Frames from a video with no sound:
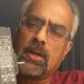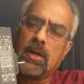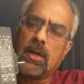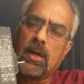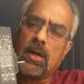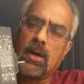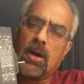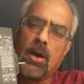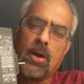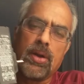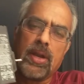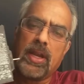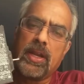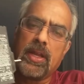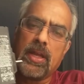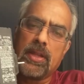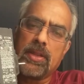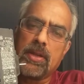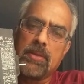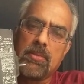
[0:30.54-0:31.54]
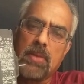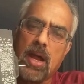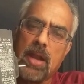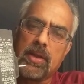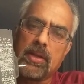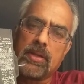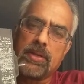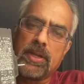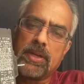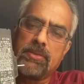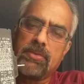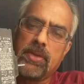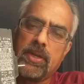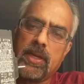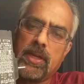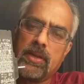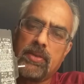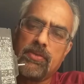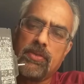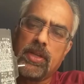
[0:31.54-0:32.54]
or any other model that
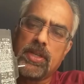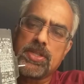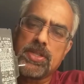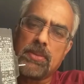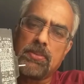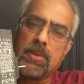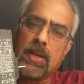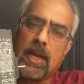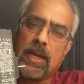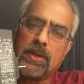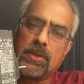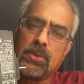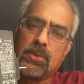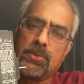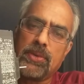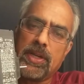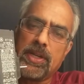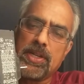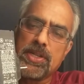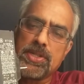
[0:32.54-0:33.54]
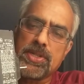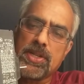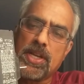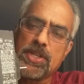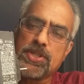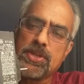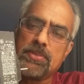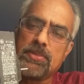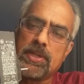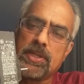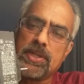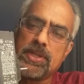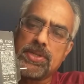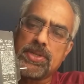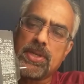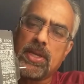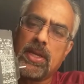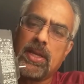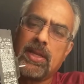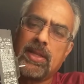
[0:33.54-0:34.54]
we supply to various
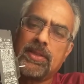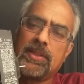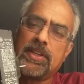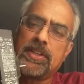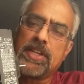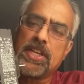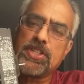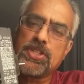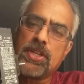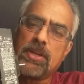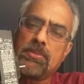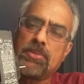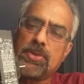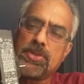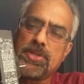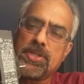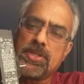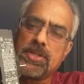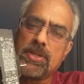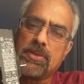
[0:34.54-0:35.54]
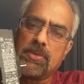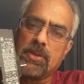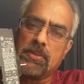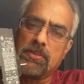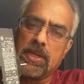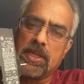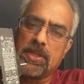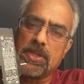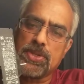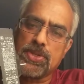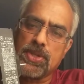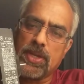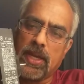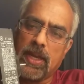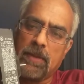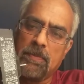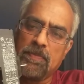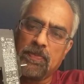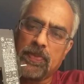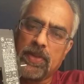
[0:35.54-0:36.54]
customers. The testing procedure will be the
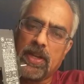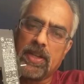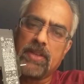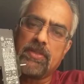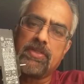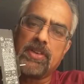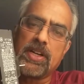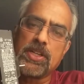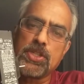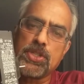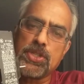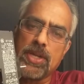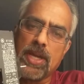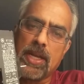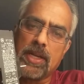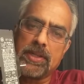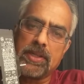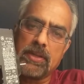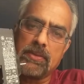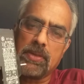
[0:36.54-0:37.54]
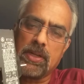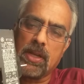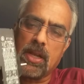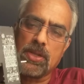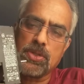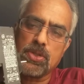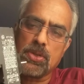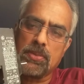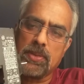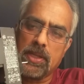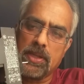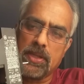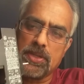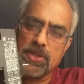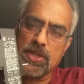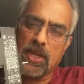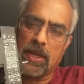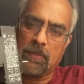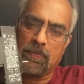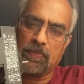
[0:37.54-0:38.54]
same and the functionality will also be the
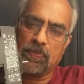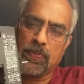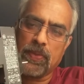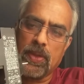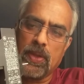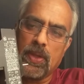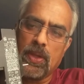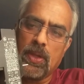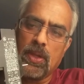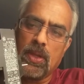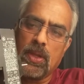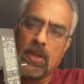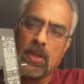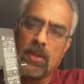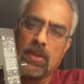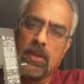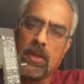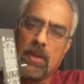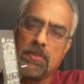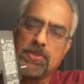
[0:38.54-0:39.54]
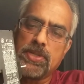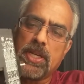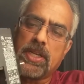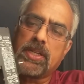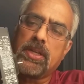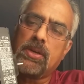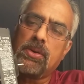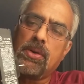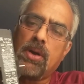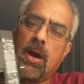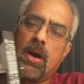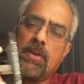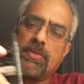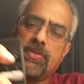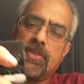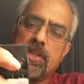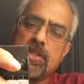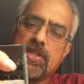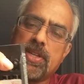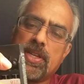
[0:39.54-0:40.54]
same. The objective
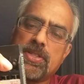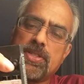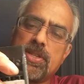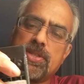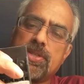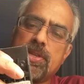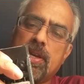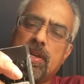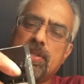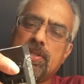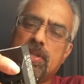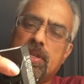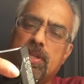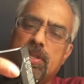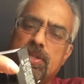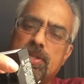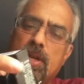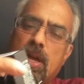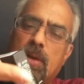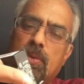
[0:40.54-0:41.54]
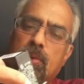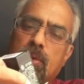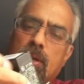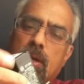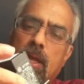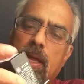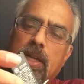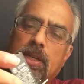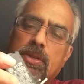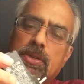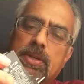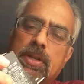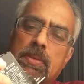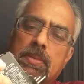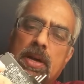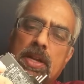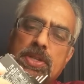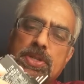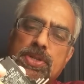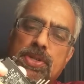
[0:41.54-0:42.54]
of this exercise is I would like to
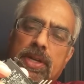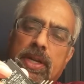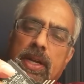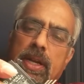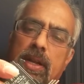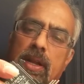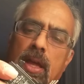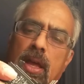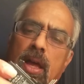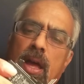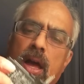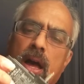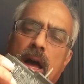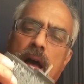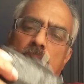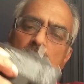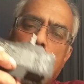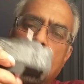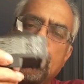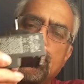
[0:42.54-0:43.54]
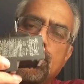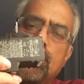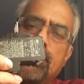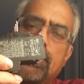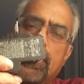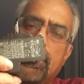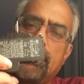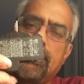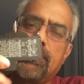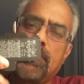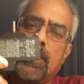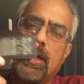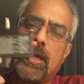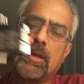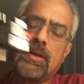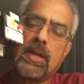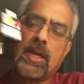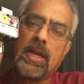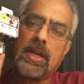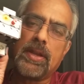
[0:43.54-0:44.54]
demonstrate how to
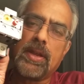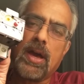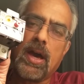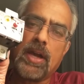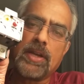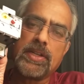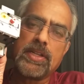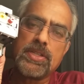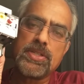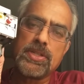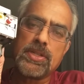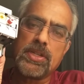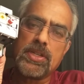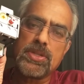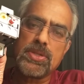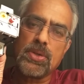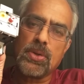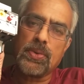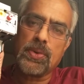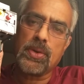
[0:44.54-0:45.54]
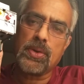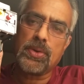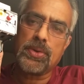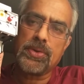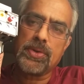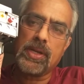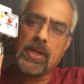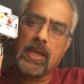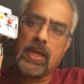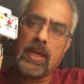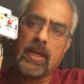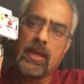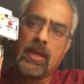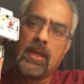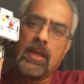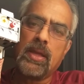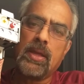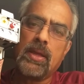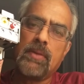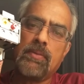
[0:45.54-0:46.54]
verify an RT series overload relay
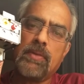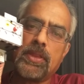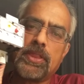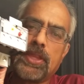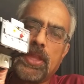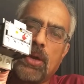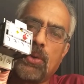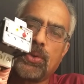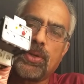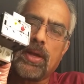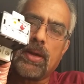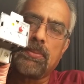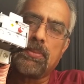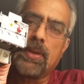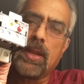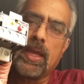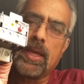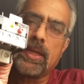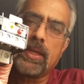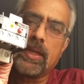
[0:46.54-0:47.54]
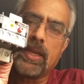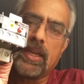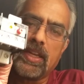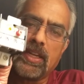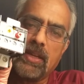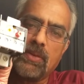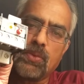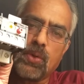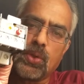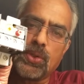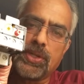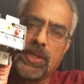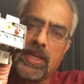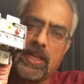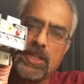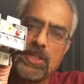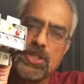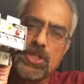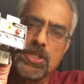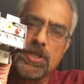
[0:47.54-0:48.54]
without applying any
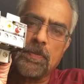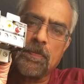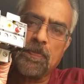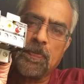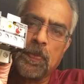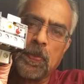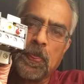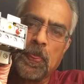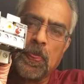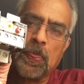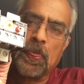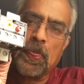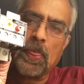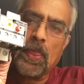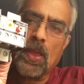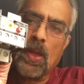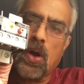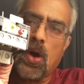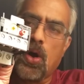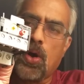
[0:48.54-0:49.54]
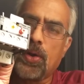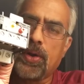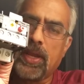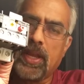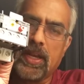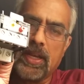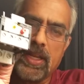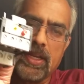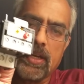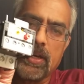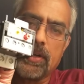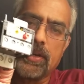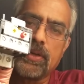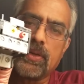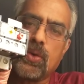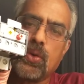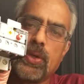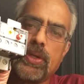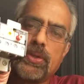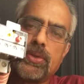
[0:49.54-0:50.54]
voltage or any
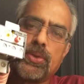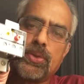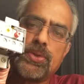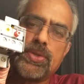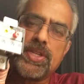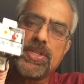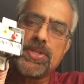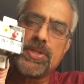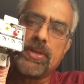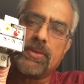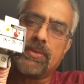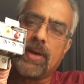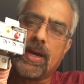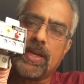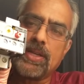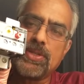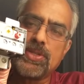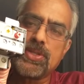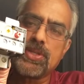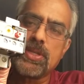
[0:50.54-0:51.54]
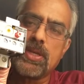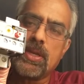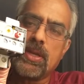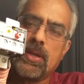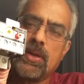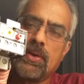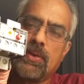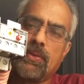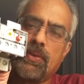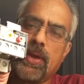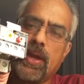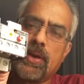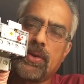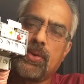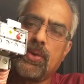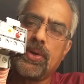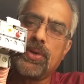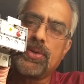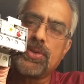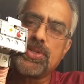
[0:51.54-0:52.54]
current going through this device. We are
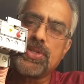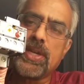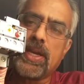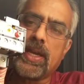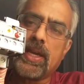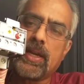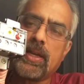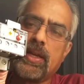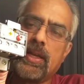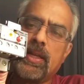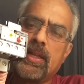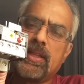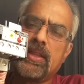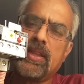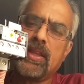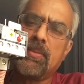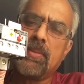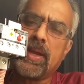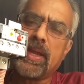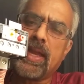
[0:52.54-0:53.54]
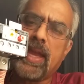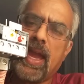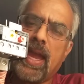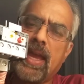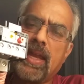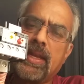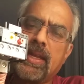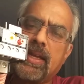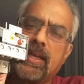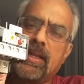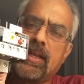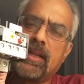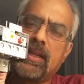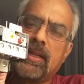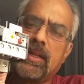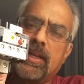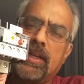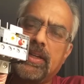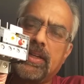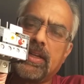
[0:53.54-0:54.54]
going to check the
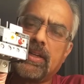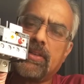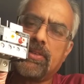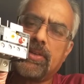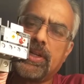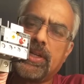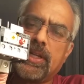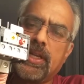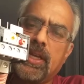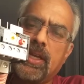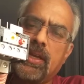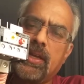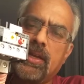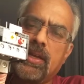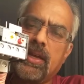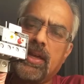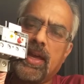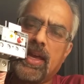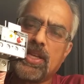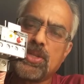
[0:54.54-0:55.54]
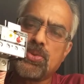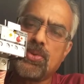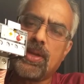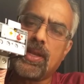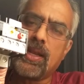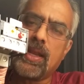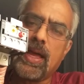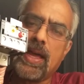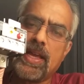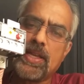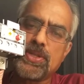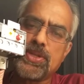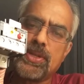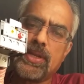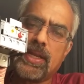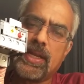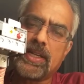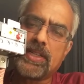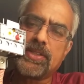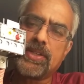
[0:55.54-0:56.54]
mechanical integrity as well as
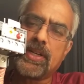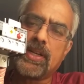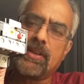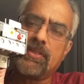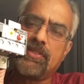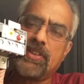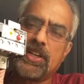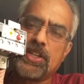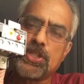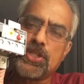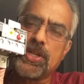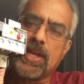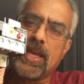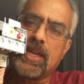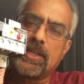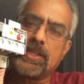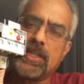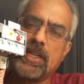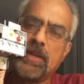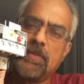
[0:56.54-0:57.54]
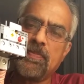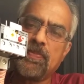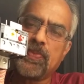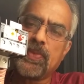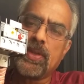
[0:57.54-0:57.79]
the electrical functionality.